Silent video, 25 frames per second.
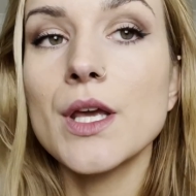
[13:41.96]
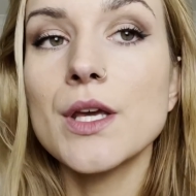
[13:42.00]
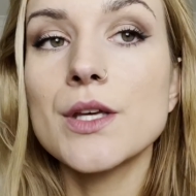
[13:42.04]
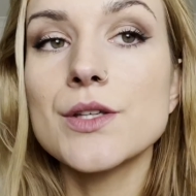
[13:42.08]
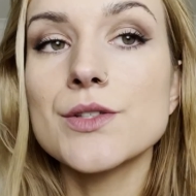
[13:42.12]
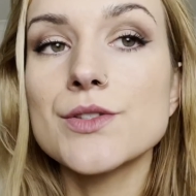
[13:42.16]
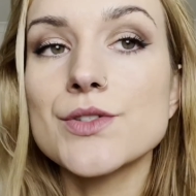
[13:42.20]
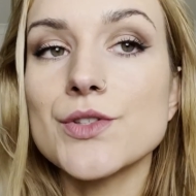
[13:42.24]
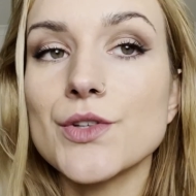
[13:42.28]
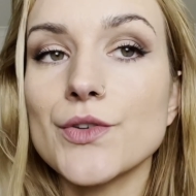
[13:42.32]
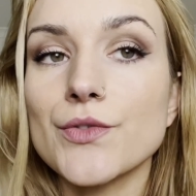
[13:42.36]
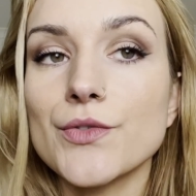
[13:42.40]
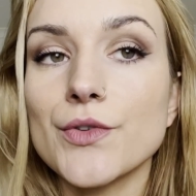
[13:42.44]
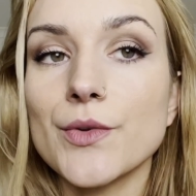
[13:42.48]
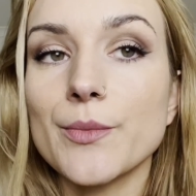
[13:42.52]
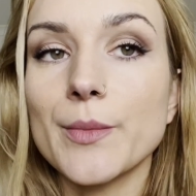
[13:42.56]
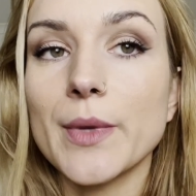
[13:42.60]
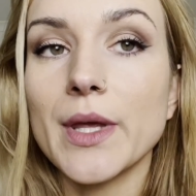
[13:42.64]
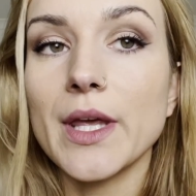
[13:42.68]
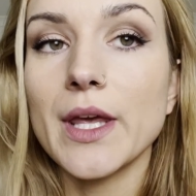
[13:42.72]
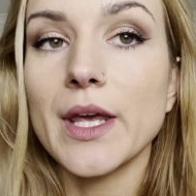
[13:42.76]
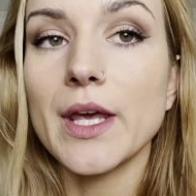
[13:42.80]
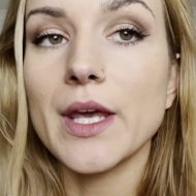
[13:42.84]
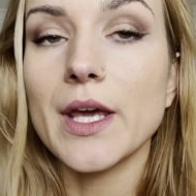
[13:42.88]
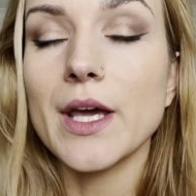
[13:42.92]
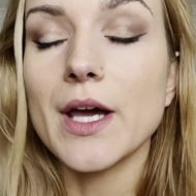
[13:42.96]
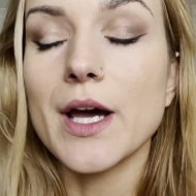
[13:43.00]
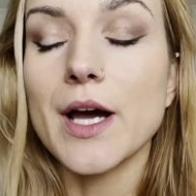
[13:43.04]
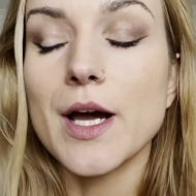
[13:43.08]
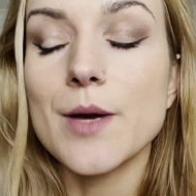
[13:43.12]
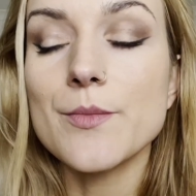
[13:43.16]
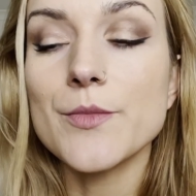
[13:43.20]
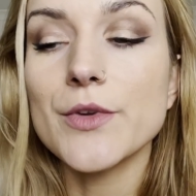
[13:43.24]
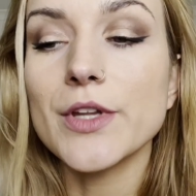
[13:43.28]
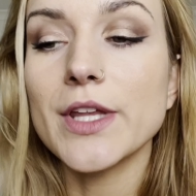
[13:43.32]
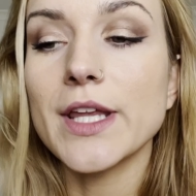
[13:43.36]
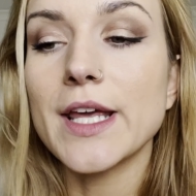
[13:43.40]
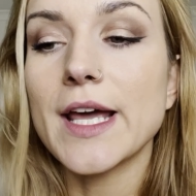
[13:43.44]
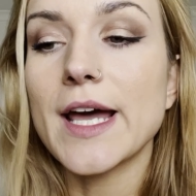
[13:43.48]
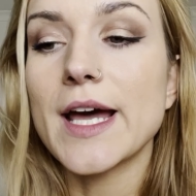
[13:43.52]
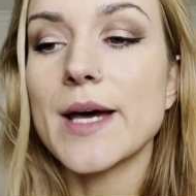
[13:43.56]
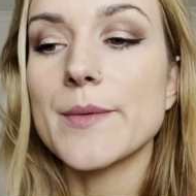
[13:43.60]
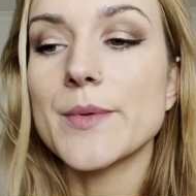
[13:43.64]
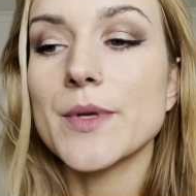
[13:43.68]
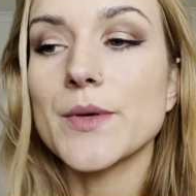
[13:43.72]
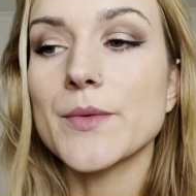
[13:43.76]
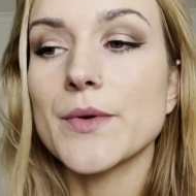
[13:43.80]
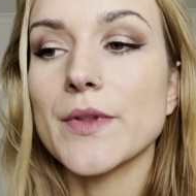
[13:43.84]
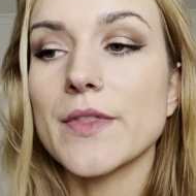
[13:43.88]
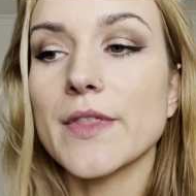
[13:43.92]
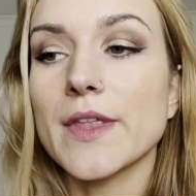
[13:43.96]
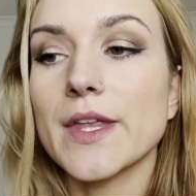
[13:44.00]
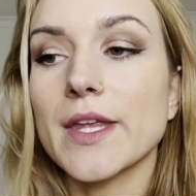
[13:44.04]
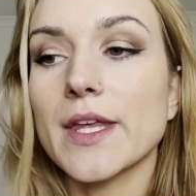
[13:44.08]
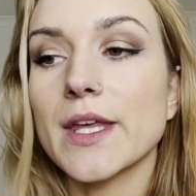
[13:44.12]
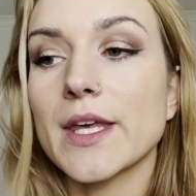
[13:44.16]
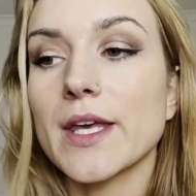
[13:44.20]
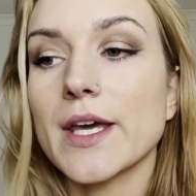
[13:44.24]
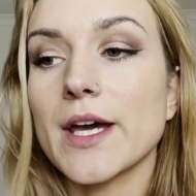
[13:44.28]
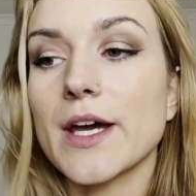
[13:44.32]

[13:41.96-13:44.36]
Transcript: So for me, I'm really happy with it.